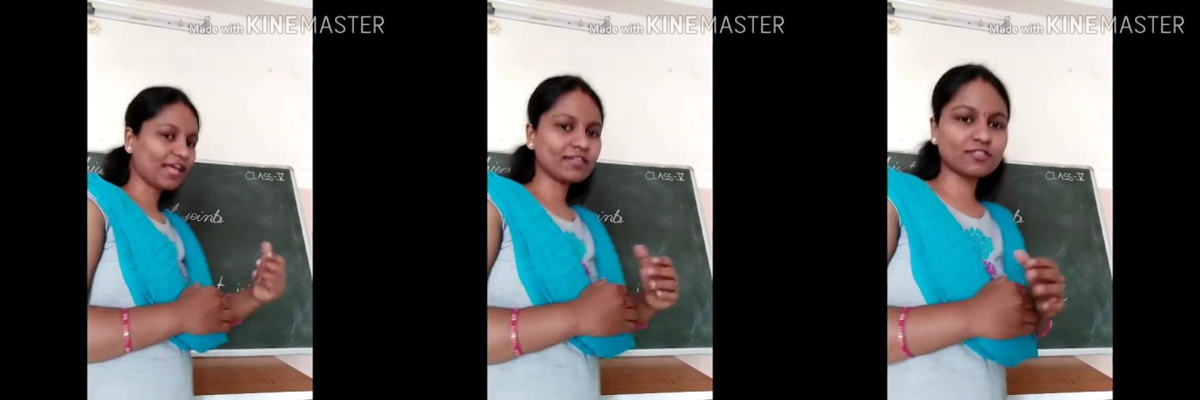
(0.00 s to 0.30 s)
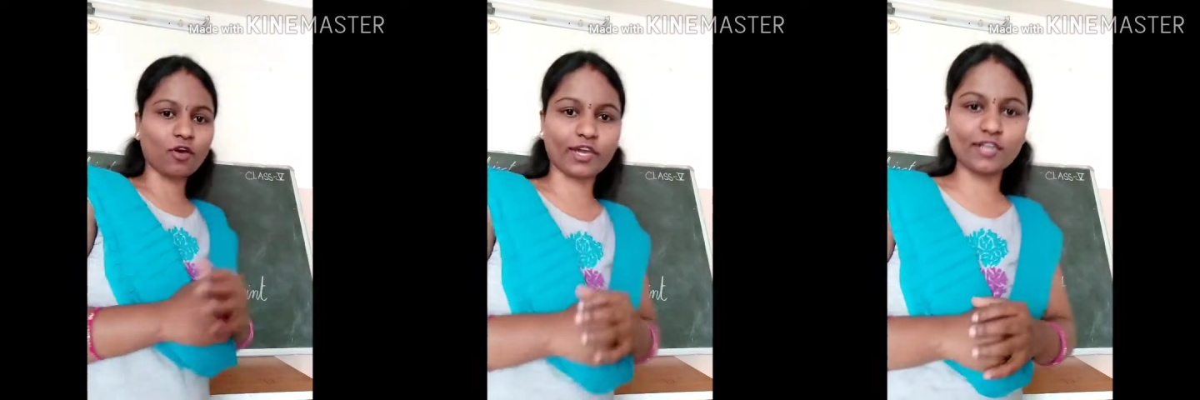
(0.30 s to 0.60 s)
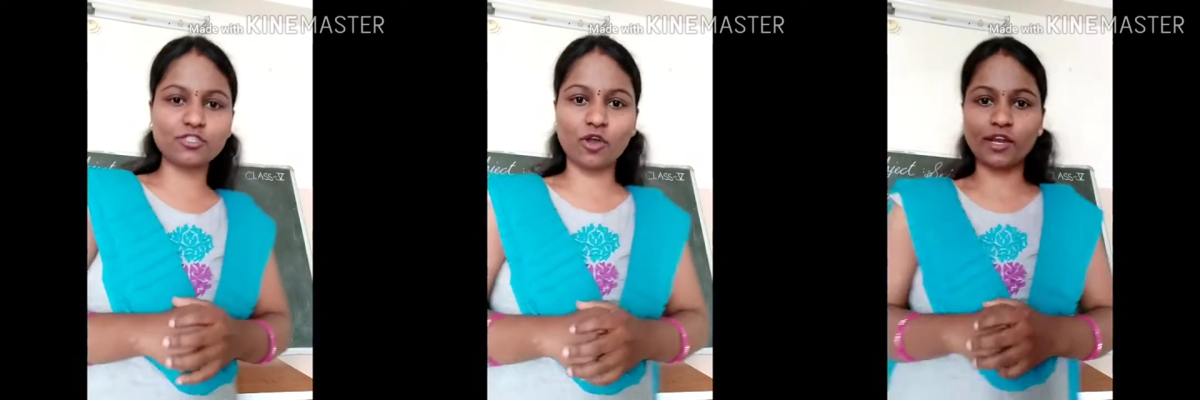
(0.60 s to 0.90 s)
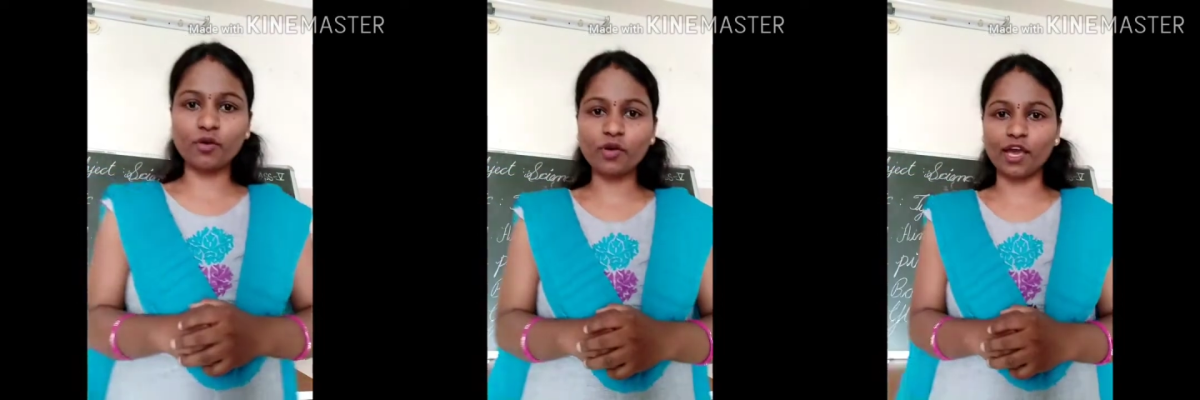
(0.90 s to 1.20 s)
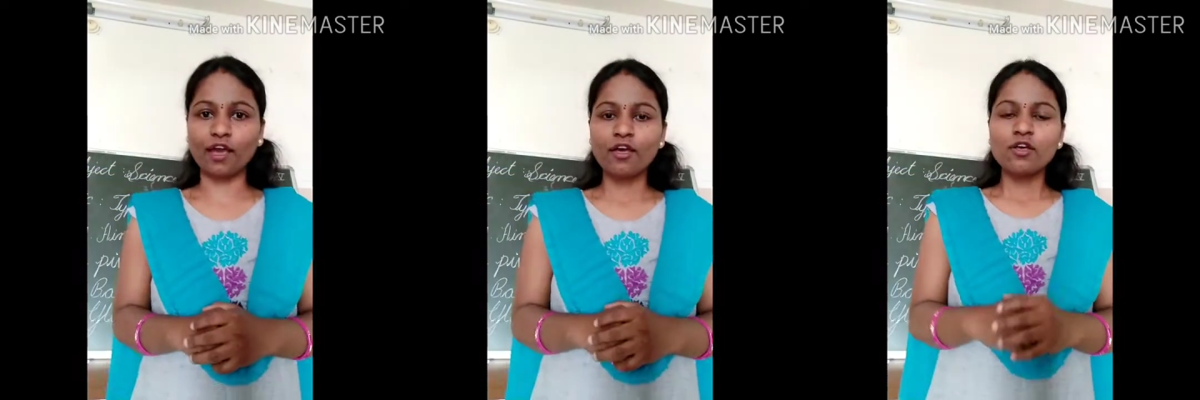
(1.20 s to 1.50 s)
and socket joint.
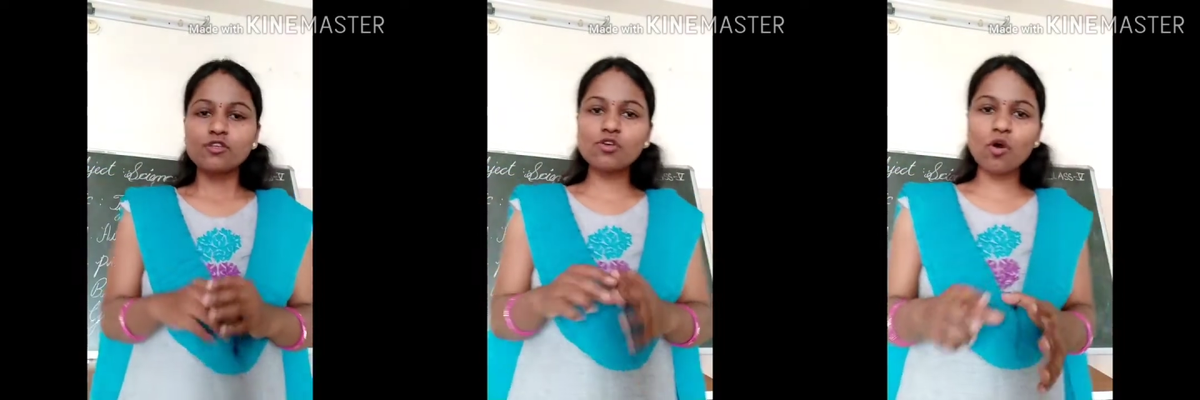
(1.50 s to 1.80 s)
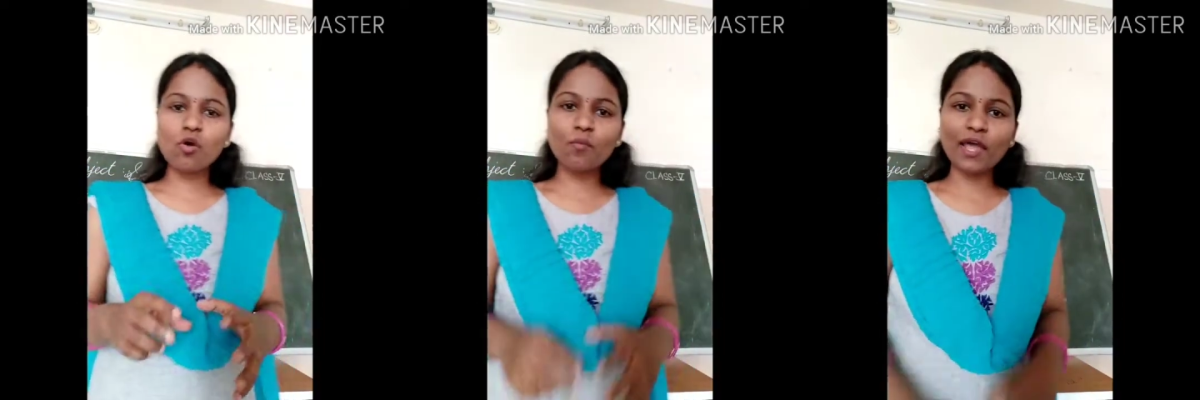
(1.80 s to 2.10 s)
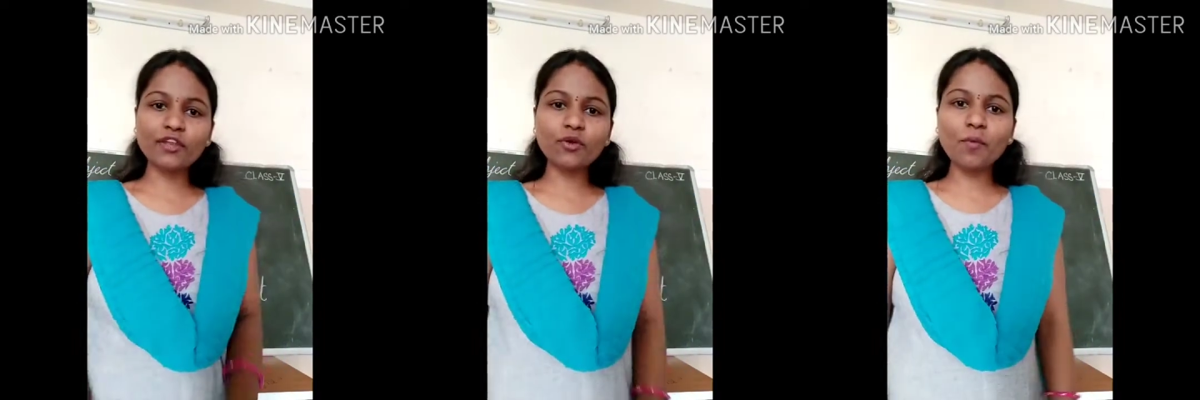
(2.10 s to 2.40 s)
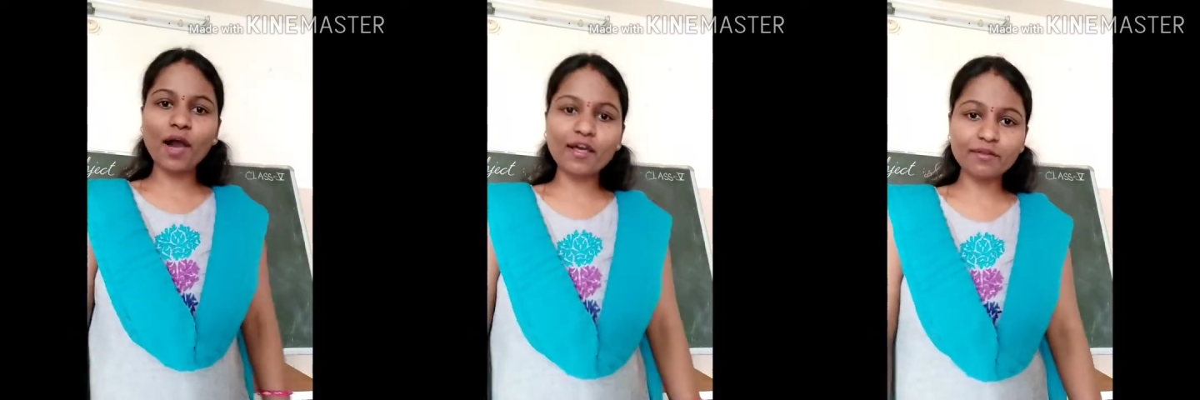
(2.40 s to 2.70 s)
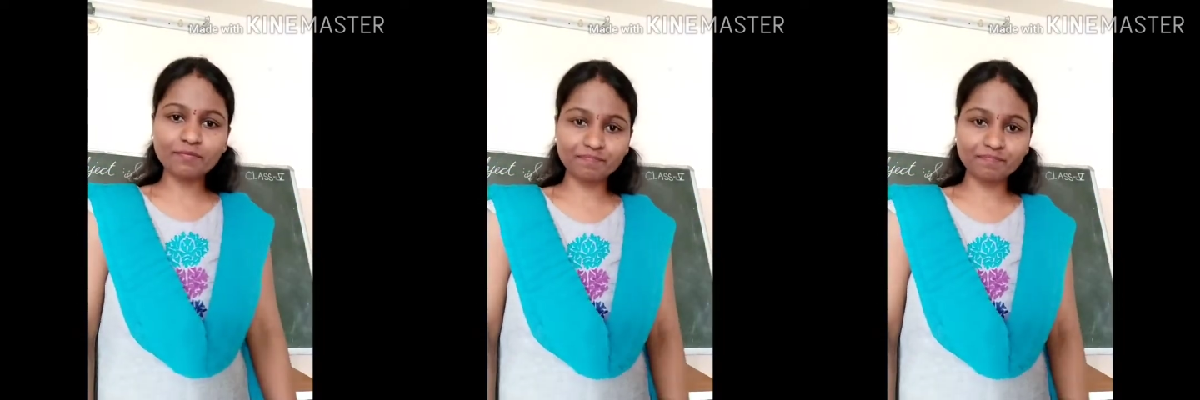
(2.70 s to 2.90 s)
Okay. So when you are,